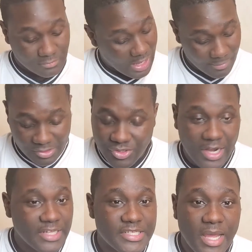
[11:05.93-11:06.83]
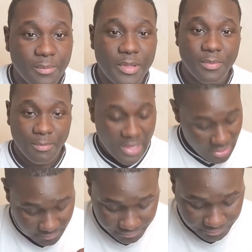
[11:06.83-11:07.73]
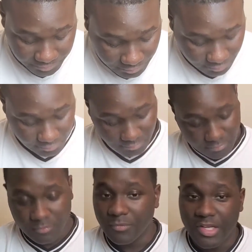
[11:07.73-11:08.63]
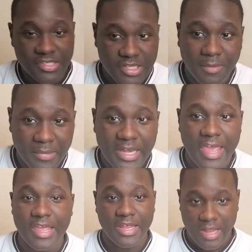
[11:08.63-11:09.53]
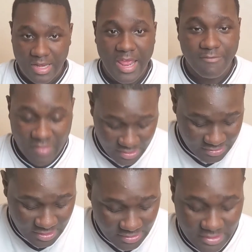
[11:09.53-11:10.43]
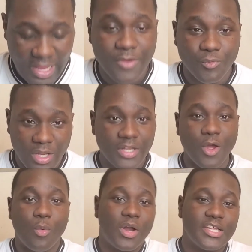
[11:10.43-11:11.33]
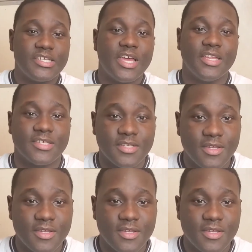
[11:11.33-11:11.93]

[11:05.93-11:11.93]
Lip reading: I be trying to tell people, man, there's something in that vaccine that they really don't want to tell us.